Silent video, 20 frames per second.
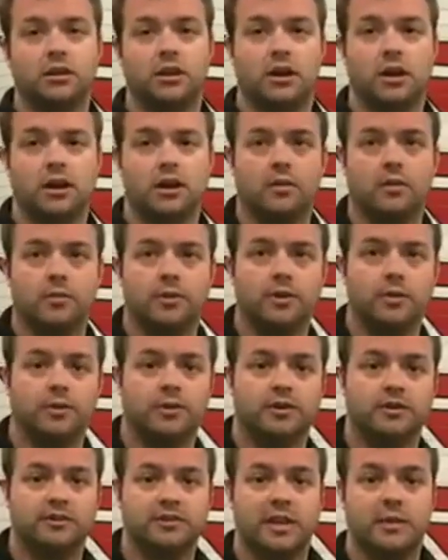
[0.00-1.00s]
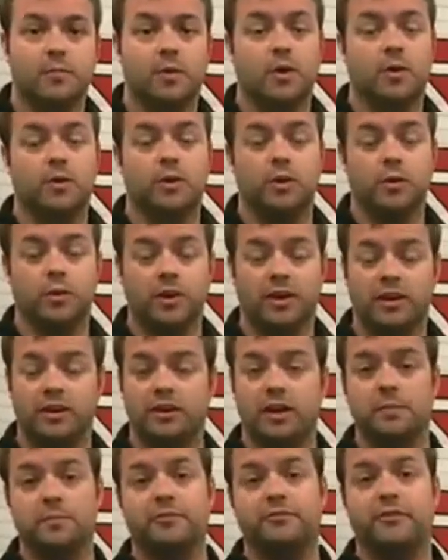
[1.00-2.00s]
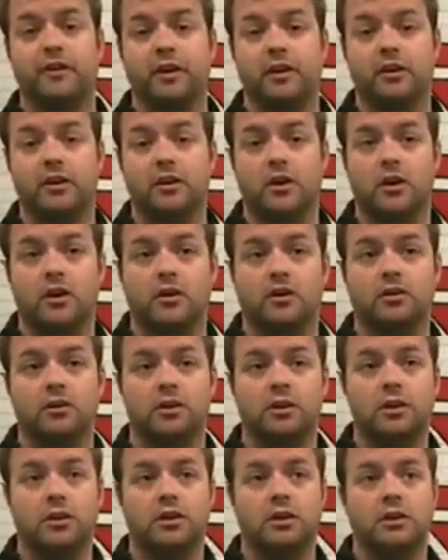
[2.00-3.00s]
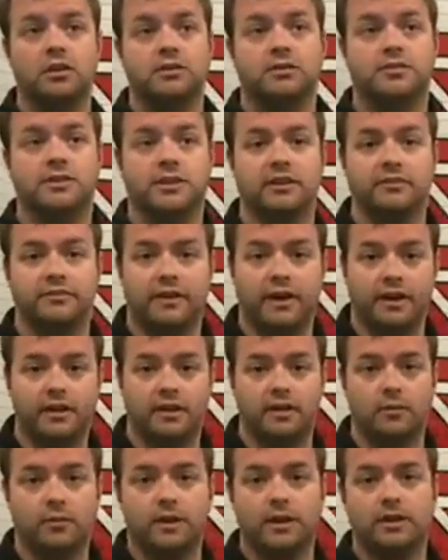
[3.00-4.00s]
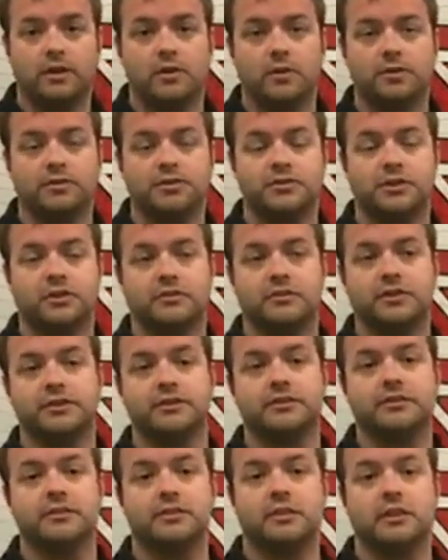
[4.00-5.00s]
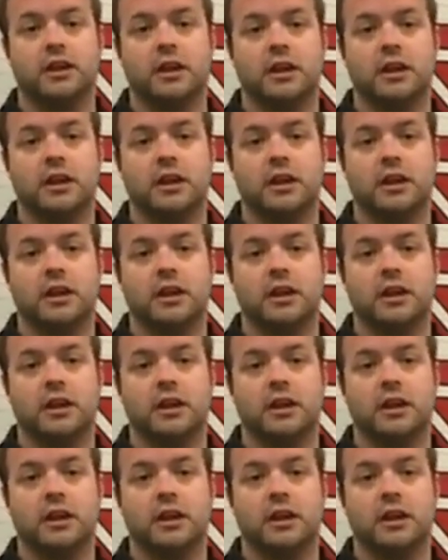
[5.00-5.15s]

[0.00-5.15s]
Uh, we do it the same way we do any type of fire call, signifying that we need to go in service.